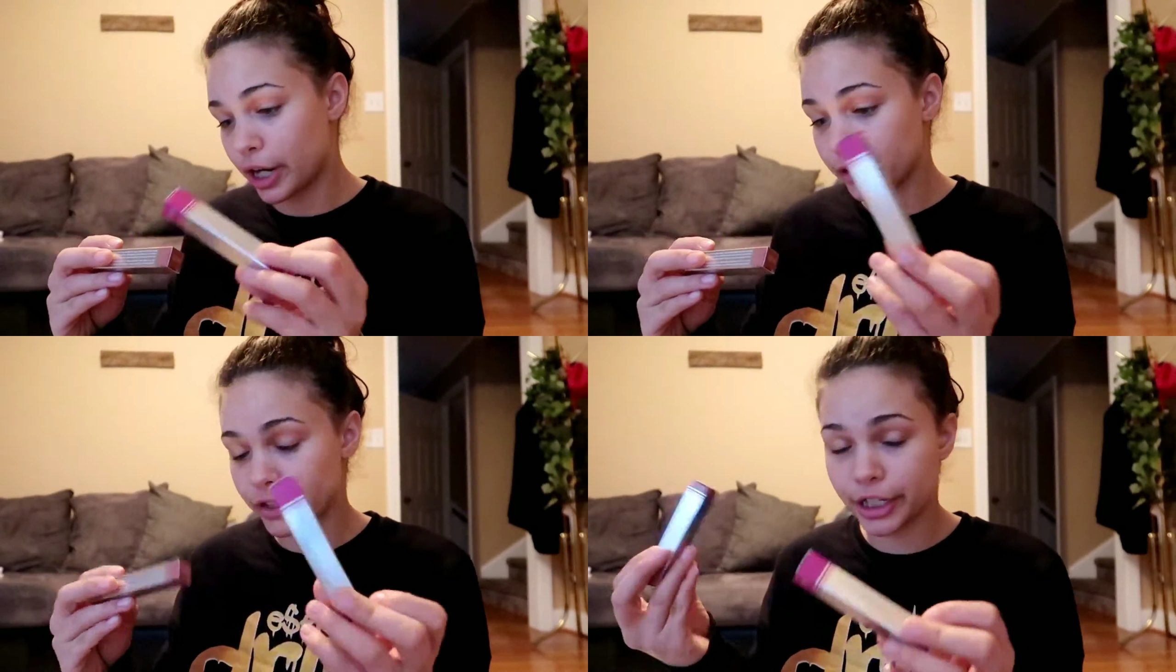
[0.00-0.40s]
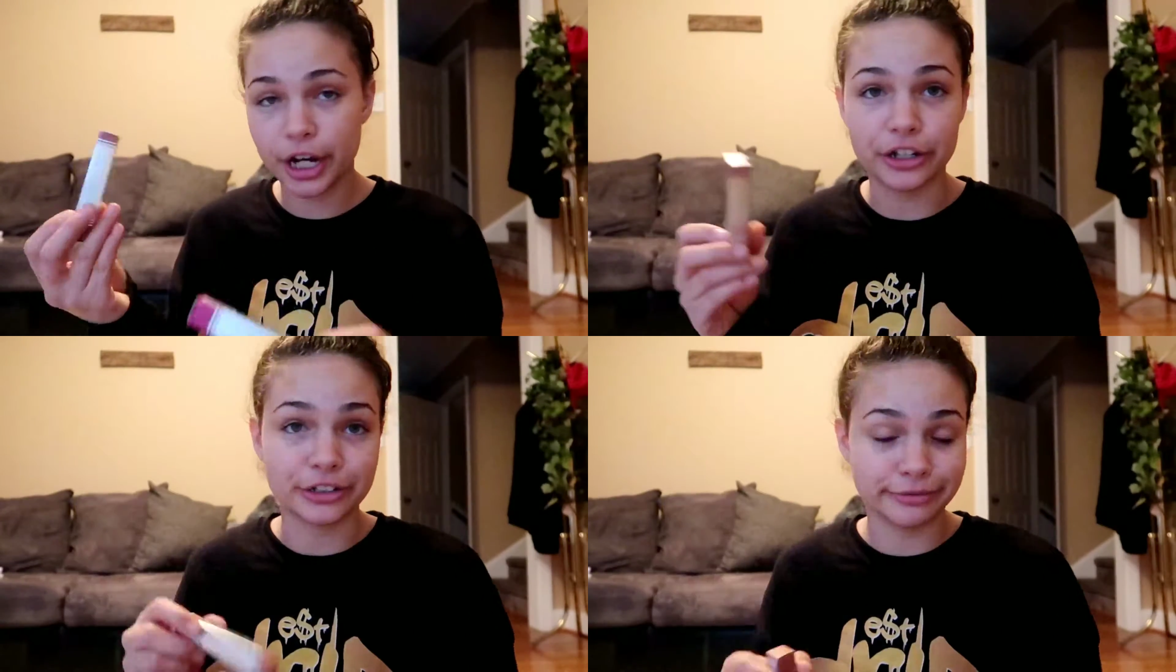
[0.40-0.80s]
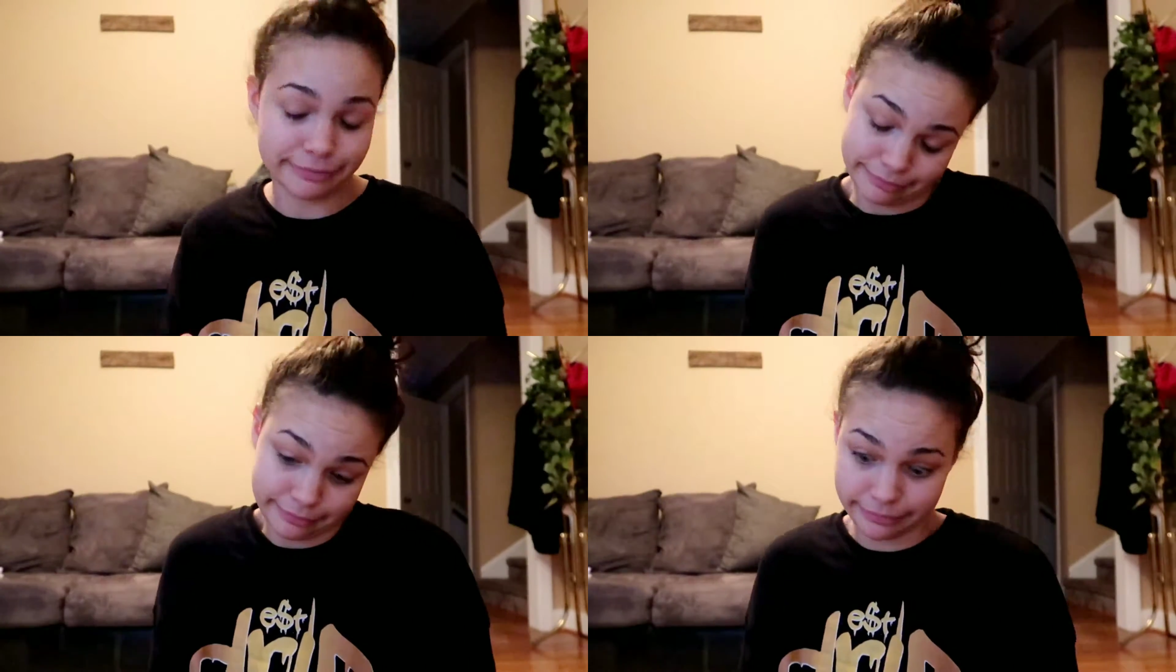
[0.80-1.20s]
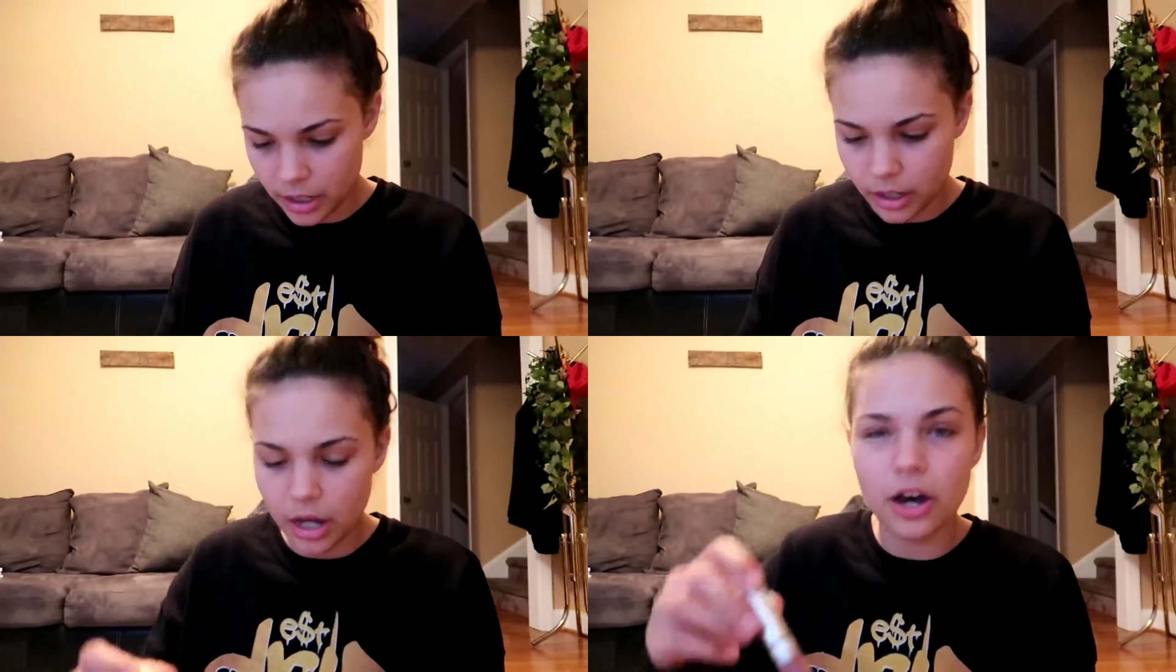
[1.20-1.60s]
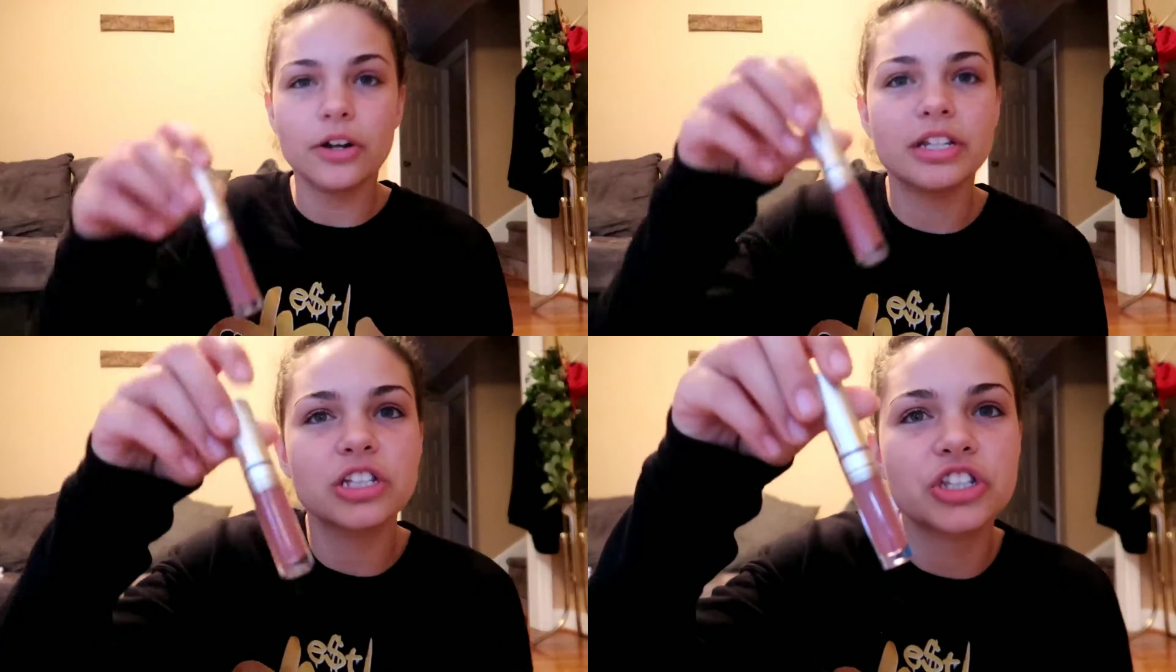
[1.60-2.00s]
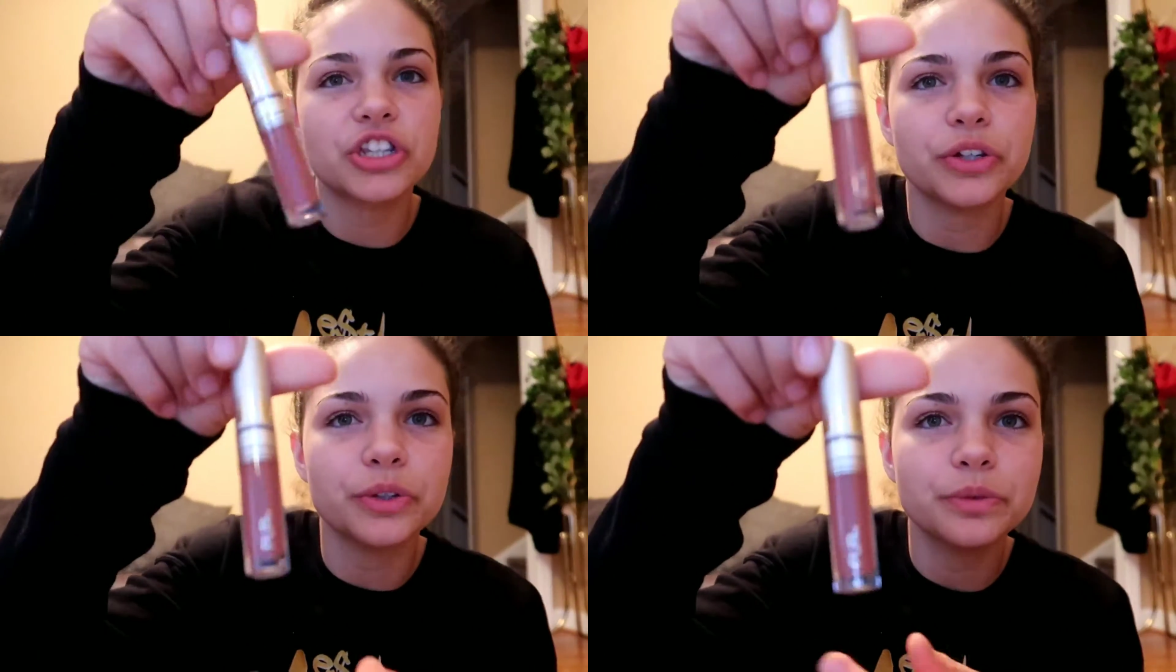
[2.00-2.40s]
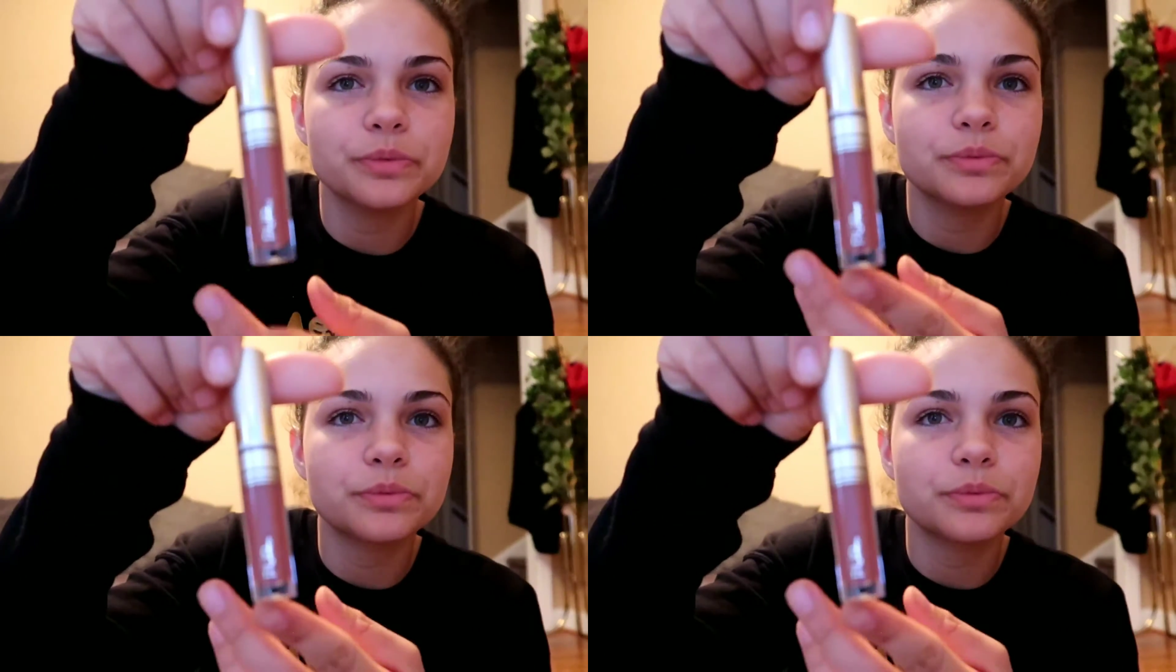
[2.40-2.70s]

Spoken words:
color and color. Oh, this is cute.